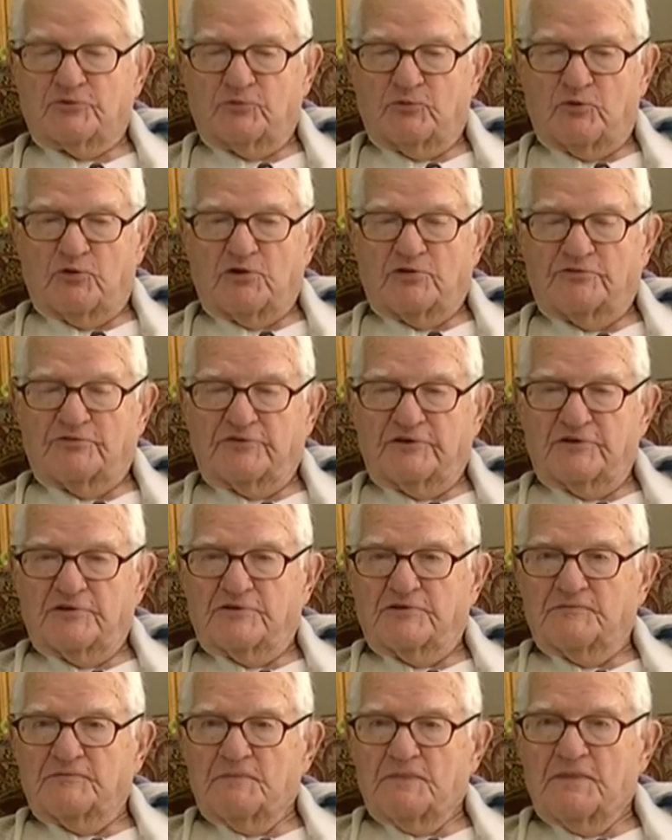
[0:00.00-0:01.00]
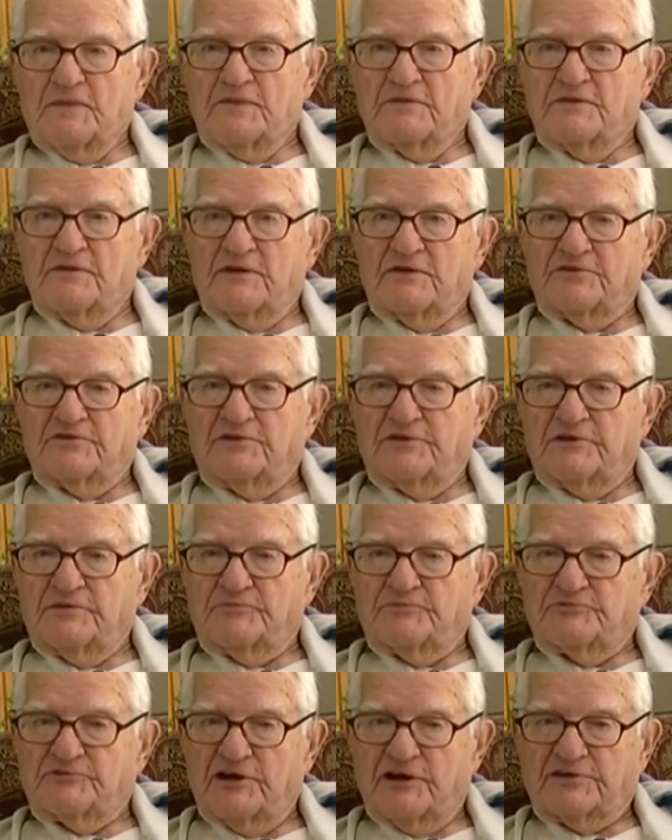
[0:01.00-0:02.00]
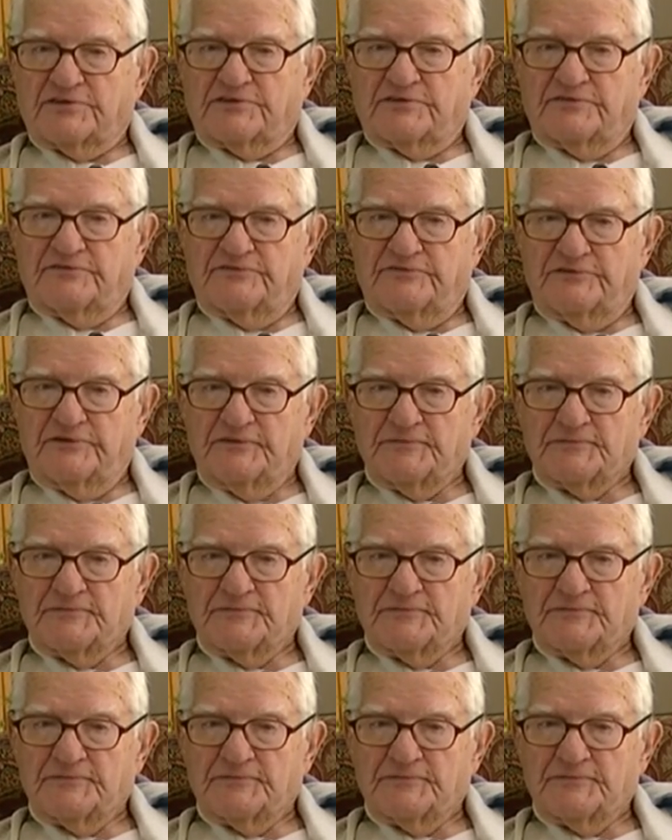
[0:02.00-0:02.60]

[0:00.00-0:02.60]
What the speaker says: warfare, that the objective